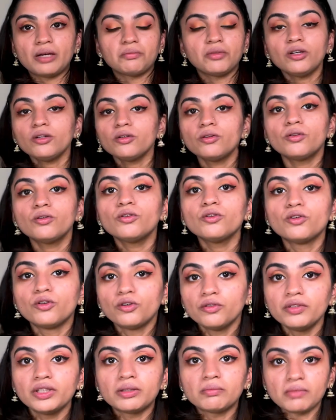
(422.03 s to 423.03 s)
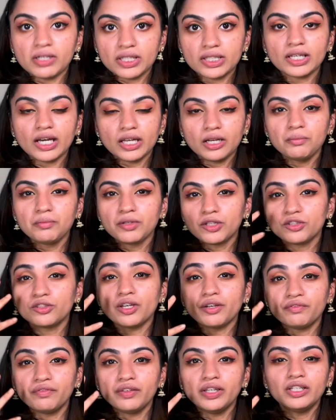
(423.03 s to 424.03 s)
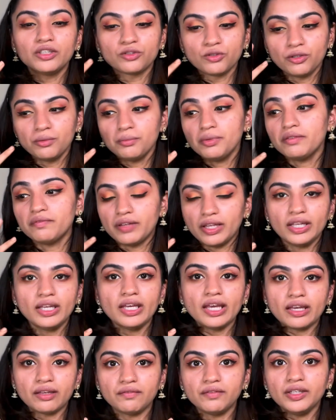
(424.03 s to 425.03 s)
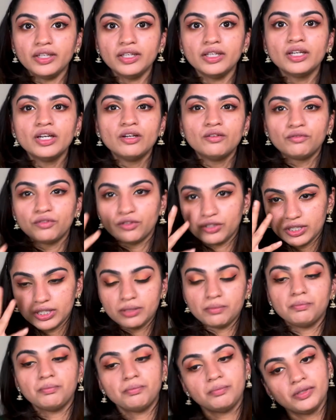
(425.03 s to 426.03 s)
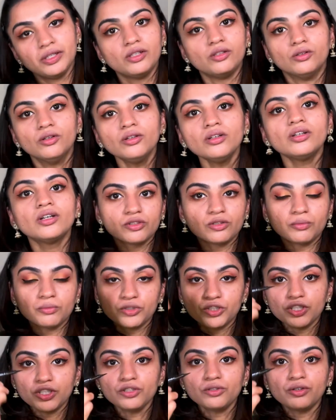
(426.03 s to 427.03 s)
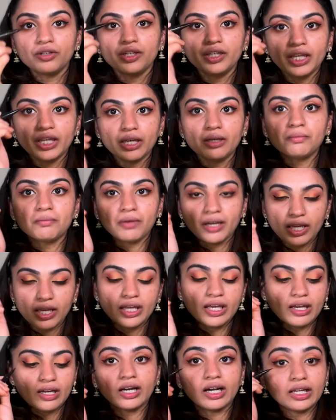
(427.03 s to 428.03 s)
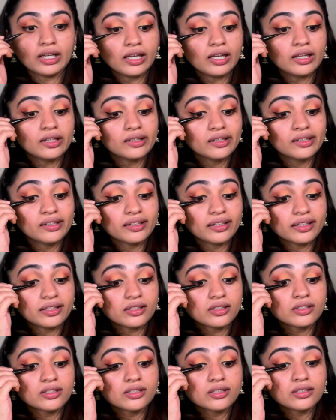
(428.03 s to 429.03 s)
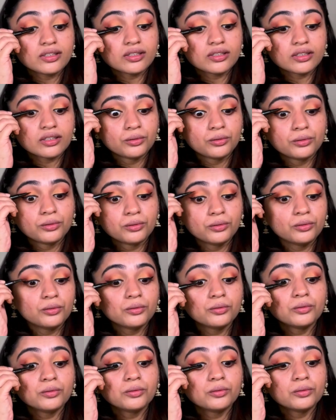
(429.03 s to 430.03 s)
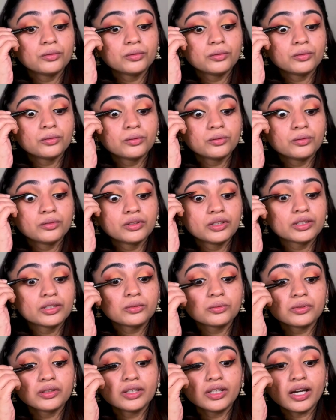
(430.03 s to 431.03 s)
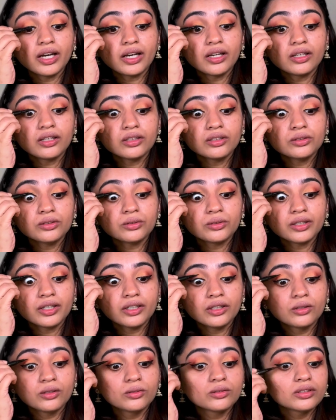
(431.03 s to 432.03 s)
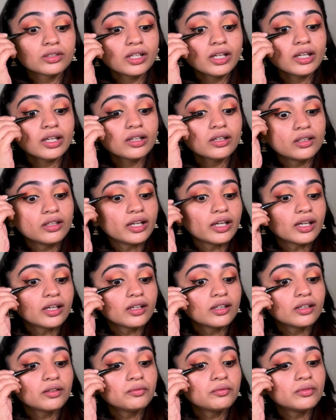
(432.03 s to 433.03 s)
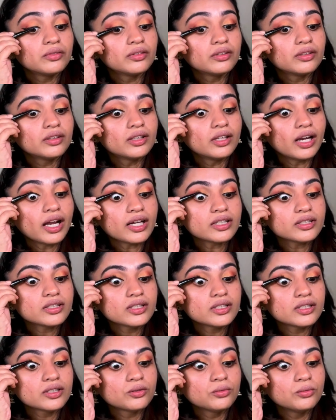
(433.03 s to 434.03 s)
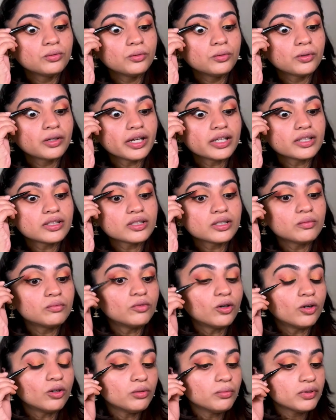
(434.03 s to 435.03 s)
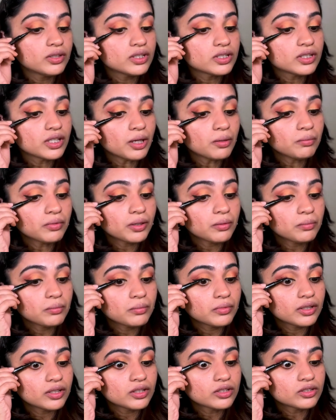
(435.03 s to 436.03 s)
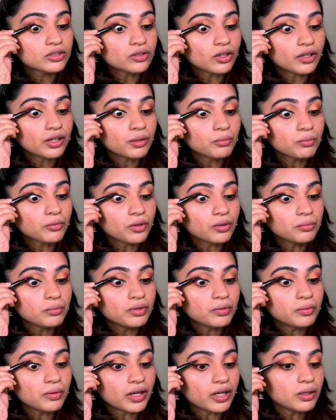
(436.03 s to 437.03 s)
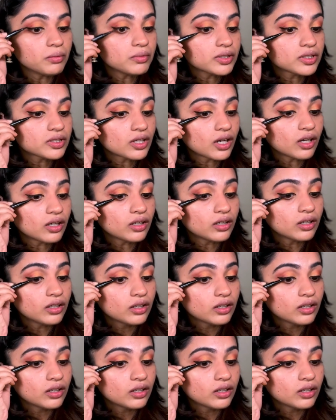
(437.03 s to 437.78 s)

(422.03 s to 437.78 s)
not going to go with mascara because I feel it's going to be very heavy for a simple look. So I'm just going to take my eyeliner and just do this with the eyeliner so that it looks like the lashes do get some volume. At the same time, it's not I'm going to be wearing mascara.